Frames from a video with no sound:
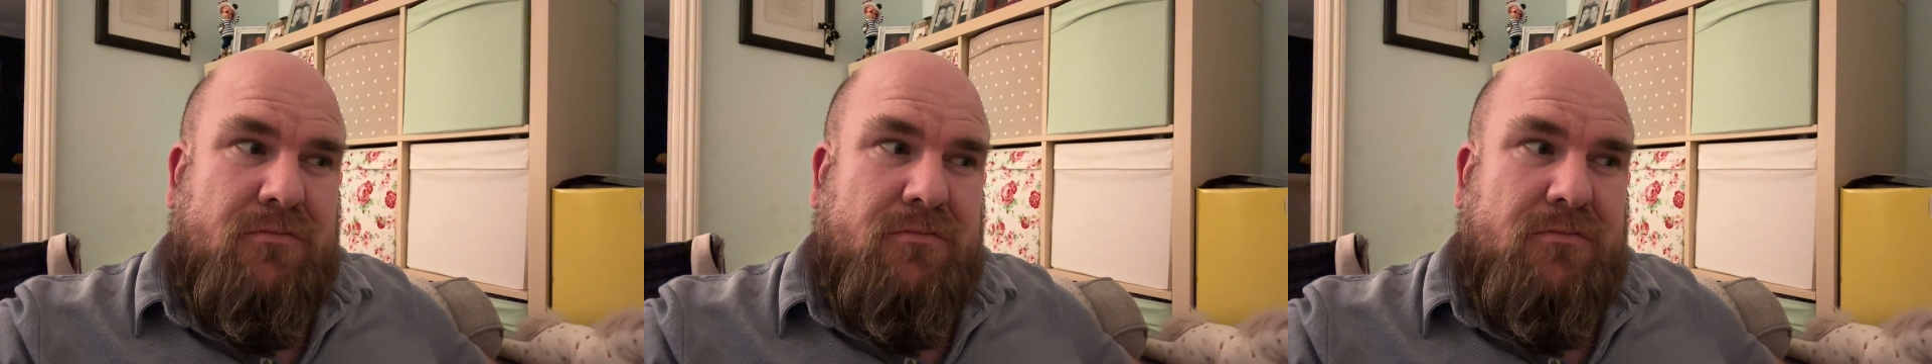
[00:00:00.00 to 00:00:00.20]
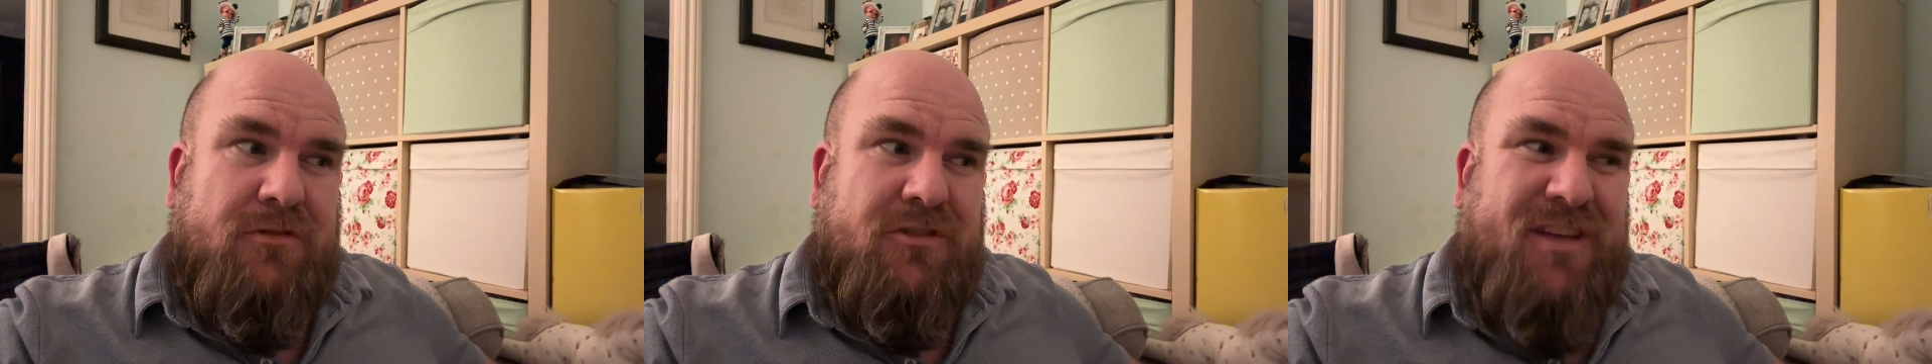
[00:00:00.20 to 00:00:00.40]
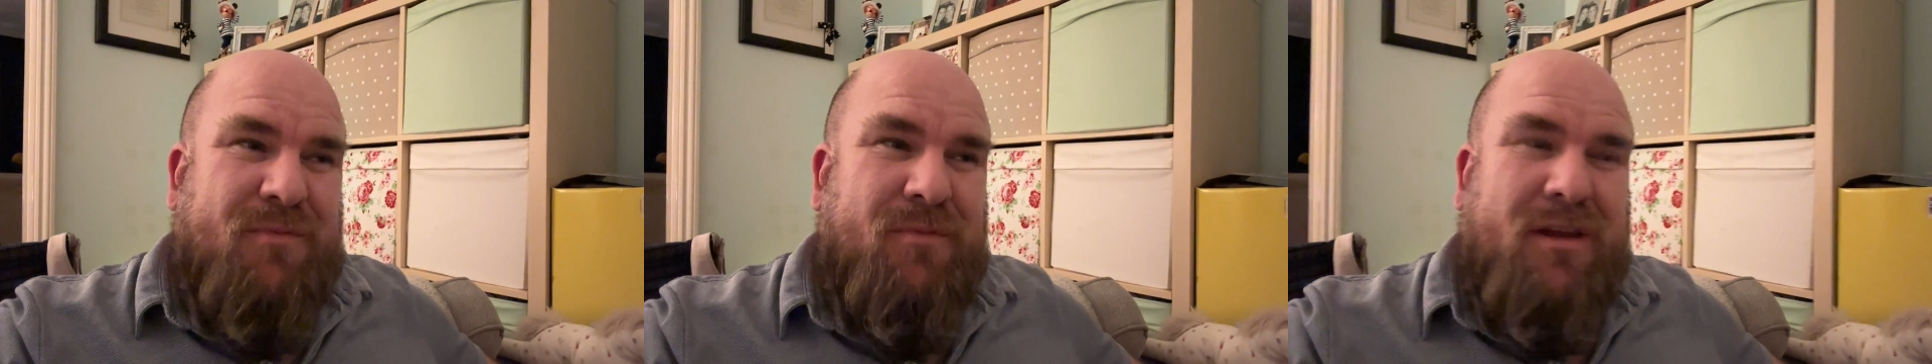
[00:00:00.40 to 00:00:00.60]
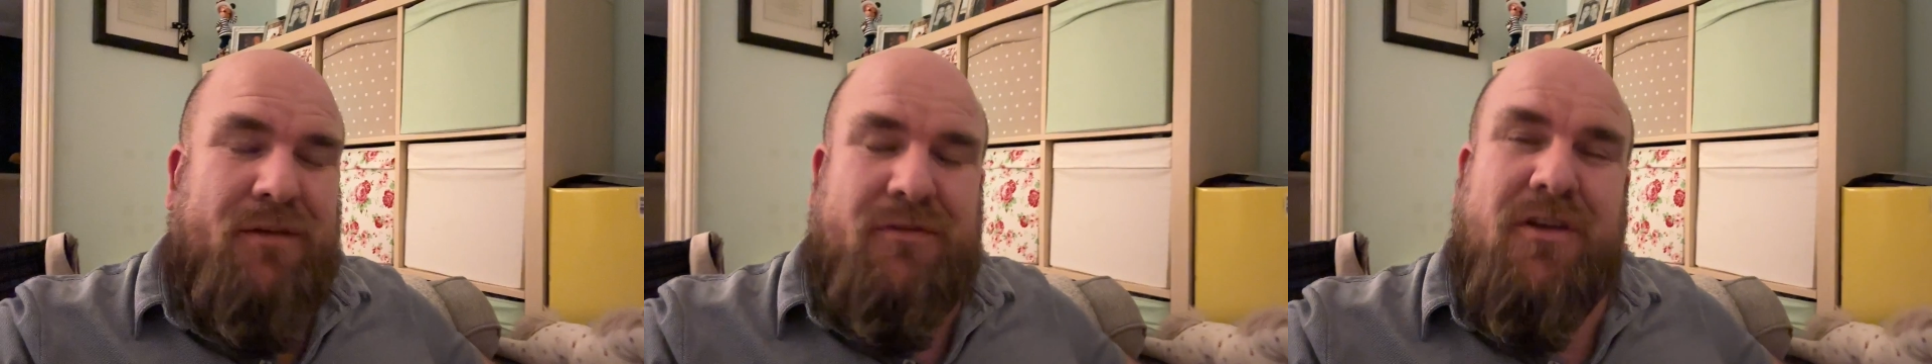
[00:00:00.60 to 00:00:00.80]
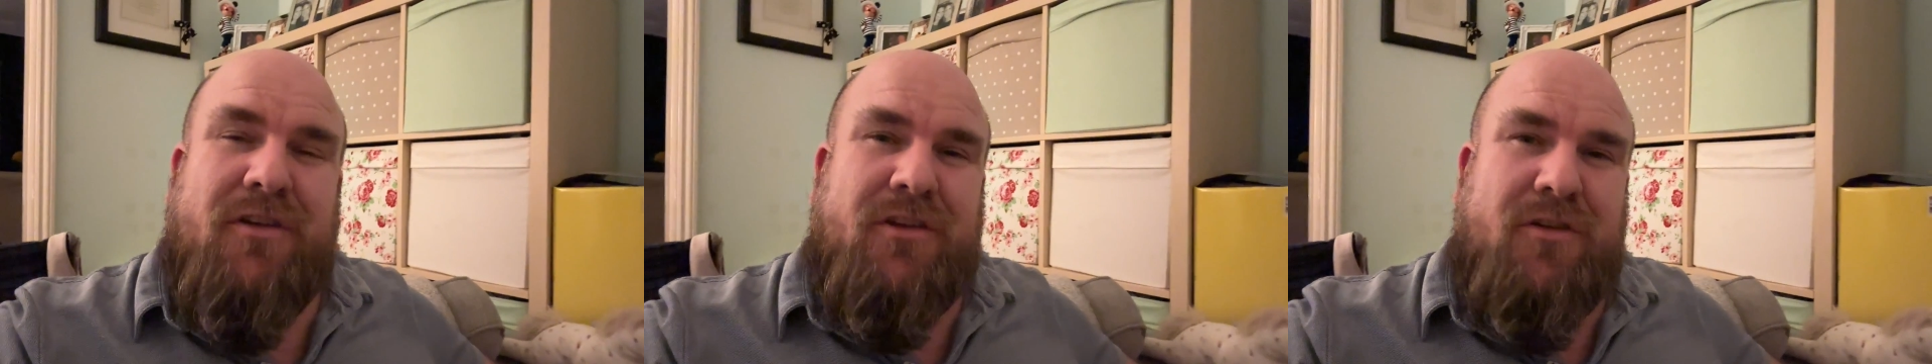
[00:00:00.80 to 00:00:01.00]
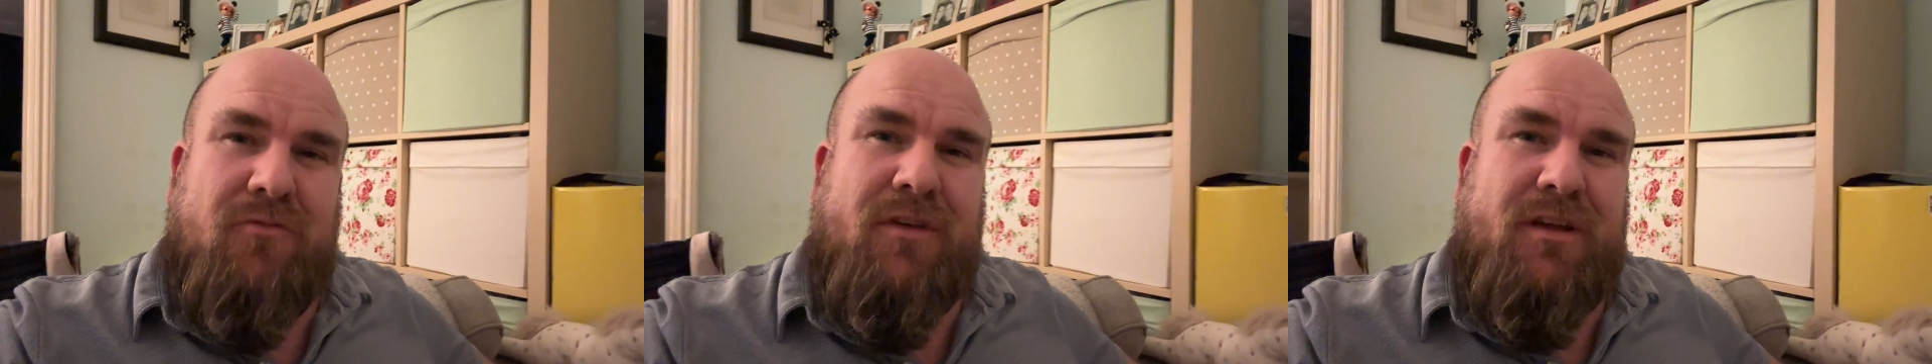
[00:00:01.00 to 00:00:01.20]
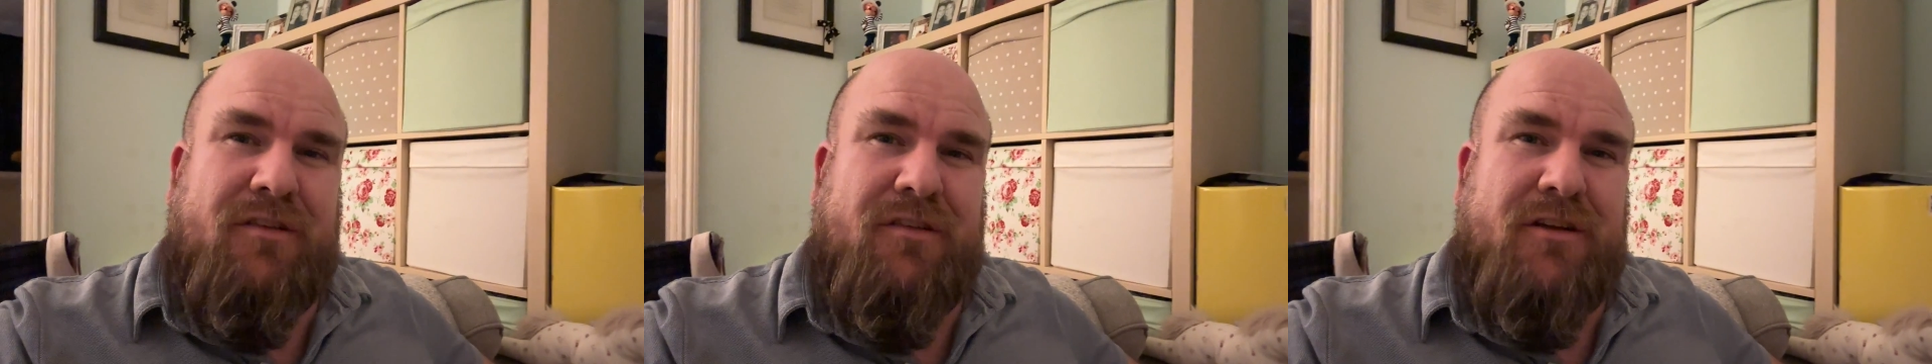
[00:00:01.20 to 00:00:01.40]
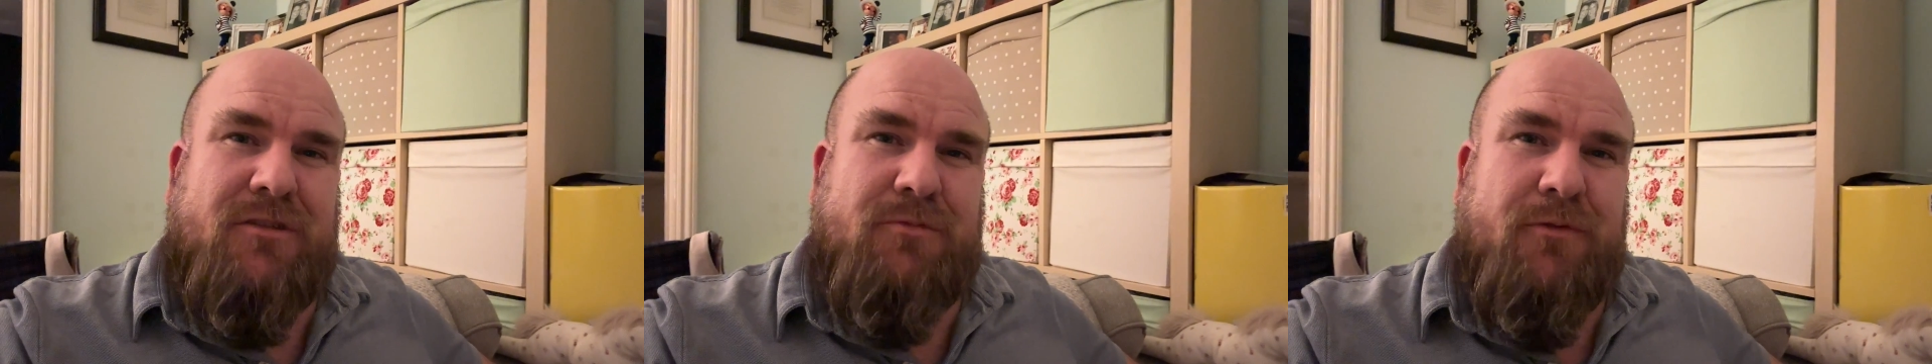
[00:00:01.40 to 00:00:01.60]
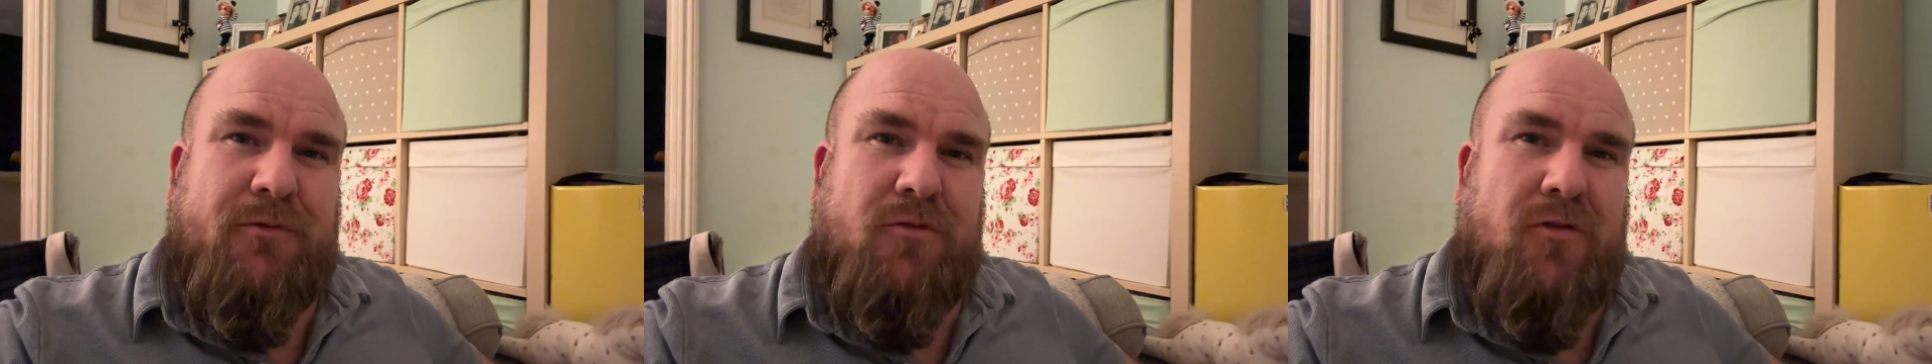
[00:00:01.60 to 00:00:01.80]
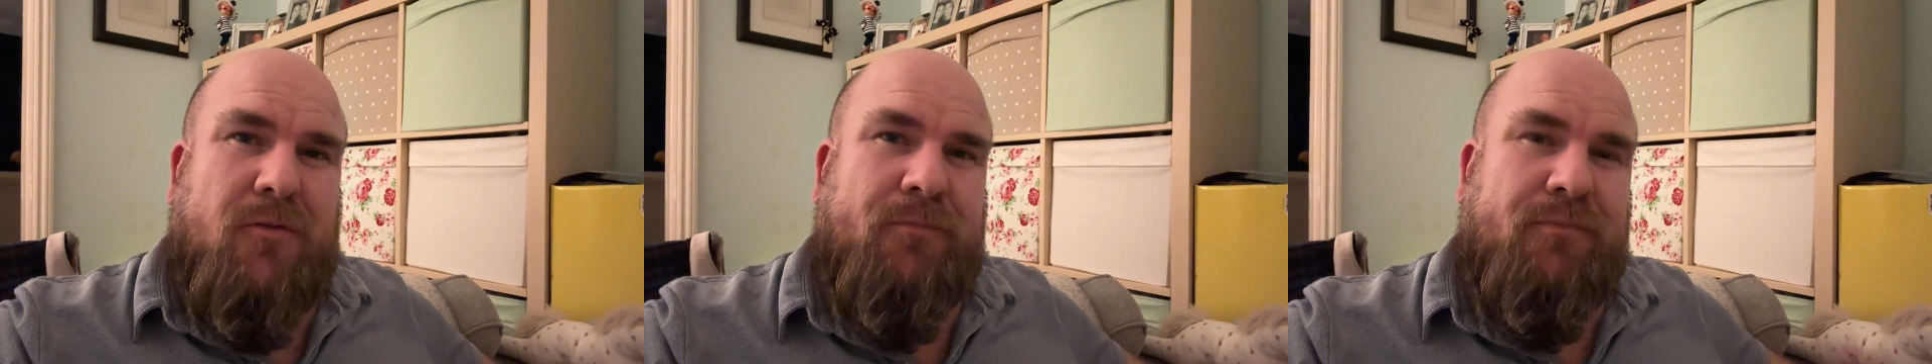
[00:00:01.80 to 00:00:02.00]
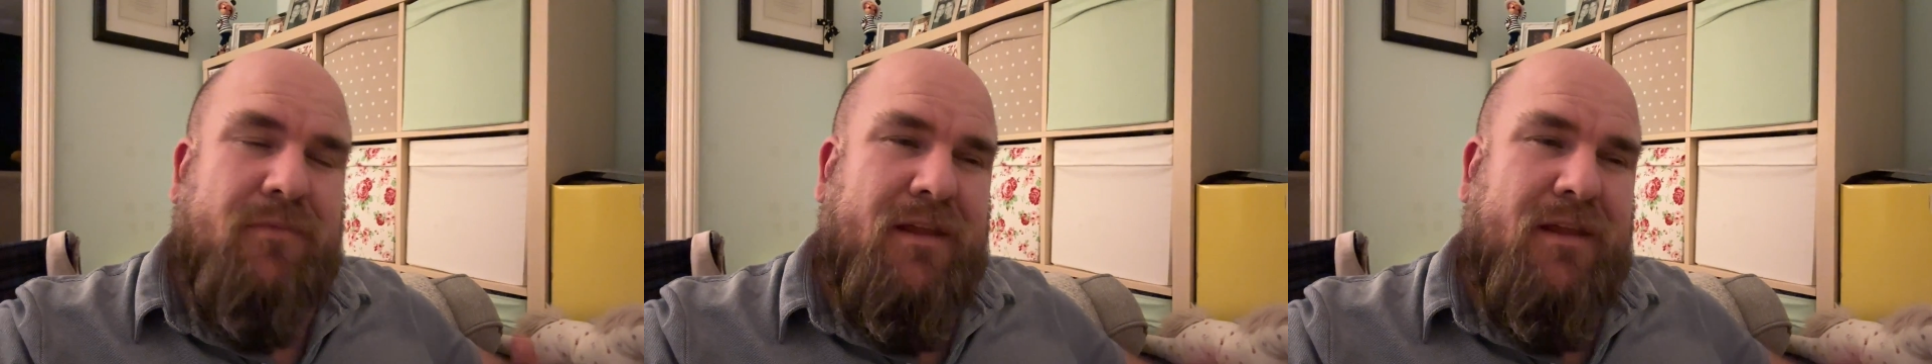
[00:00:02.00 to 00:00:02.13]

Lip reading: generally have done your research before.